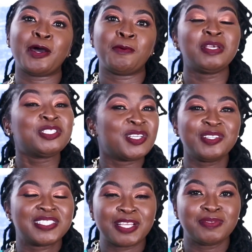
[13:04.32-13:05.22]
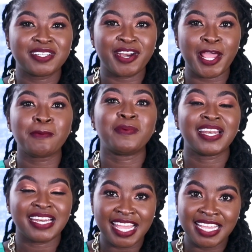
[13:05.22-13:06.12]
Make sure you subscribe
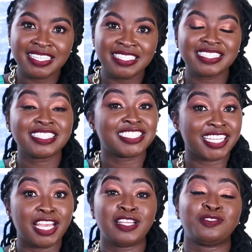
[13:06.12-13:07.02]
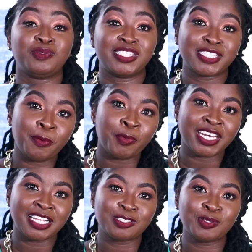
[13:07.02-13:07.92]
and like it and share it with
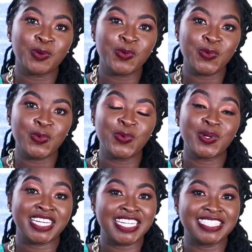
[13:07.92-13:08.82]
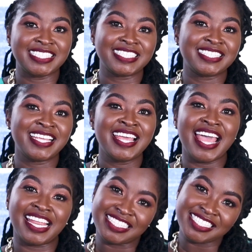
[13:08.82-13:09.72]
someone else who needs it.
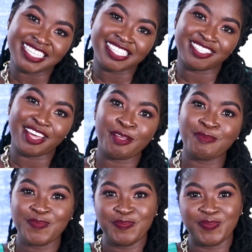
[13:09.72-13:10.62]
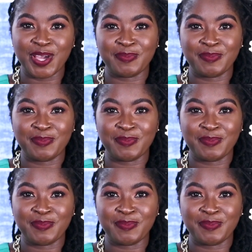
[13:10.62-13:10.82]
Until next time, bye